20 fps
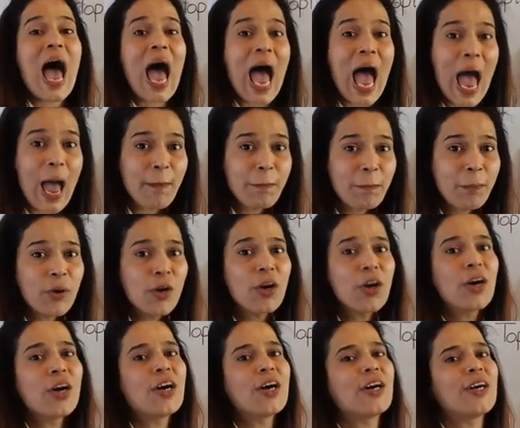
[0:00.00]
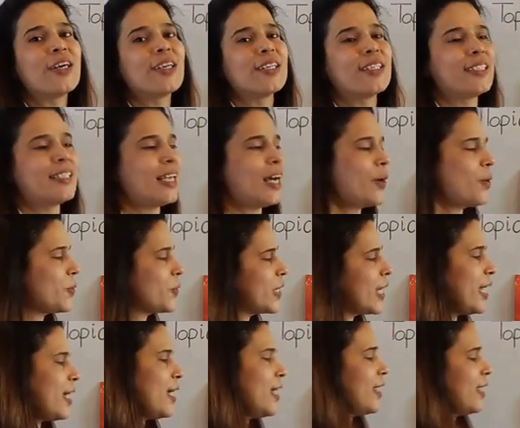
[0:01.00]
Apple.
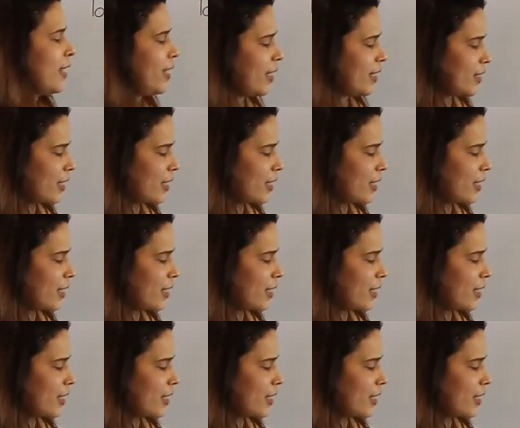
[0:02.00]
Okay.